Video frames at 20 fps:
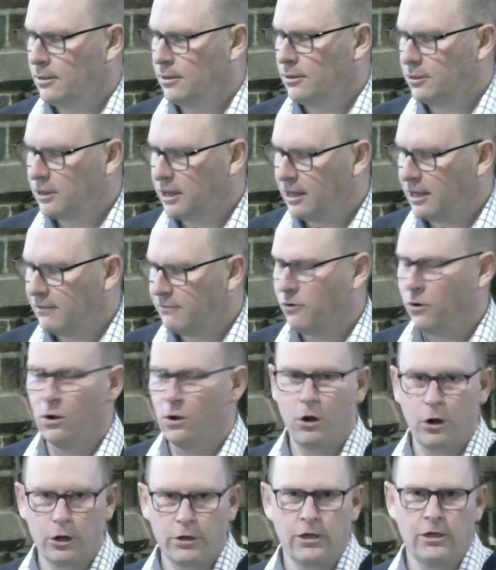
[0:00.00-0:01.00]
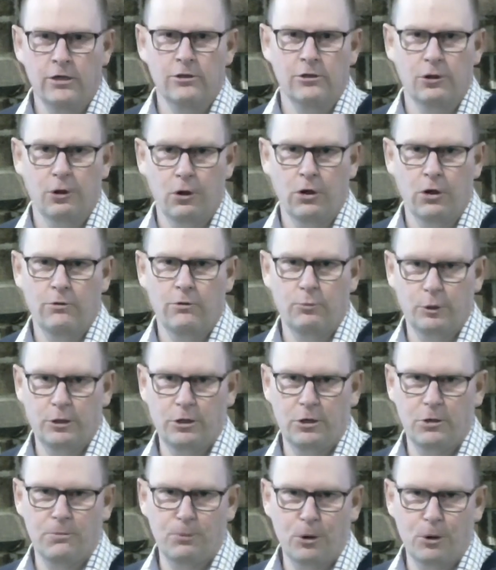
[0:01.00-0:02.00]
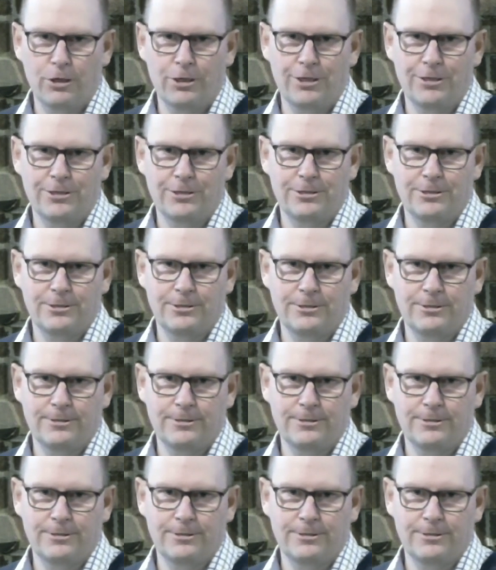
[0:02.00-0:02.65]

Therefore, honour God with your bodies.